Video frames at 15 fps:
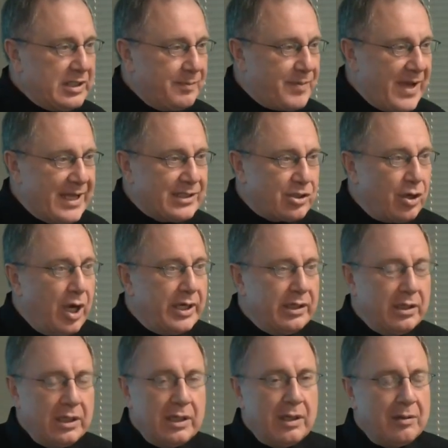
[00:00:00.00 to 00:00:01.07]
depends
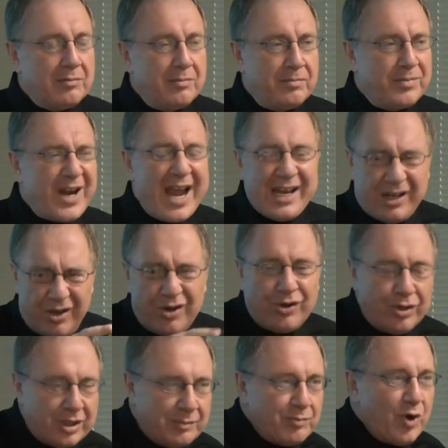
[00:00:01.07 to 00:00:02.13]
on Brian.
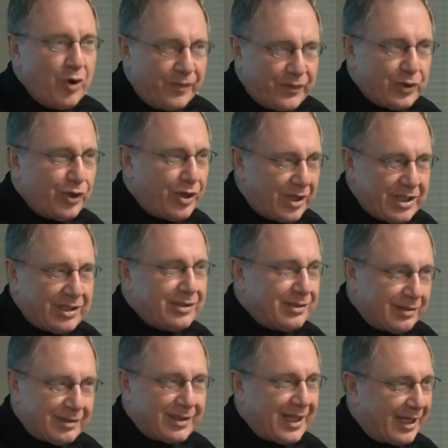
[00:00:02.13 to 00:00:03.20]
You could move to your
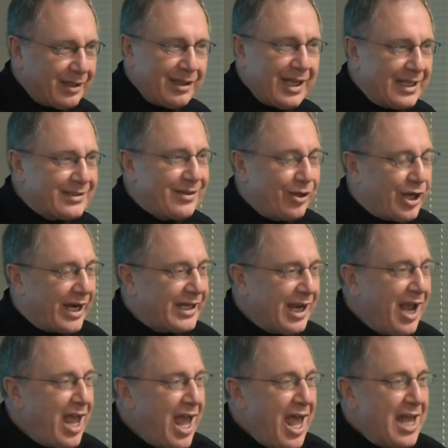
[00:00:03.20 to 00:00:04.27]
thing. That's all right.